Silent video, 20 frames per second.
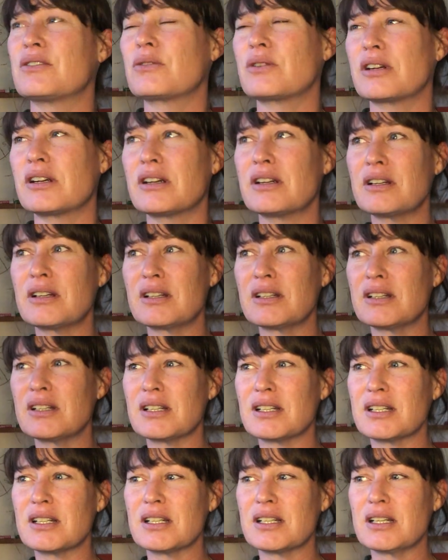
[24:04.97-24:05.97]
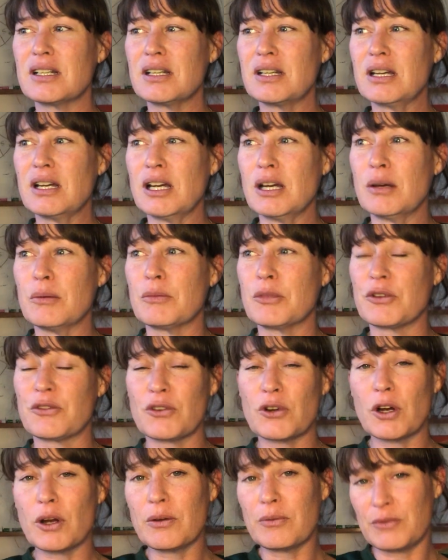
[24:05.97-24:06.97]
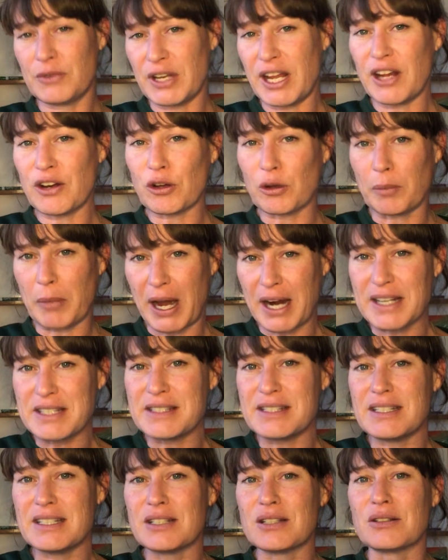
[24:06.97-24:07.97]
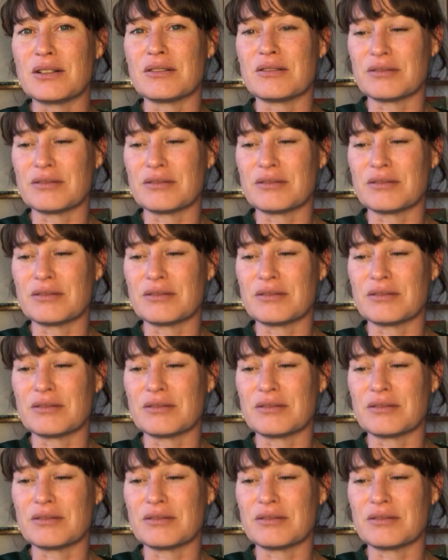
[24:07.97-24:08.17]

or for a natal Piscean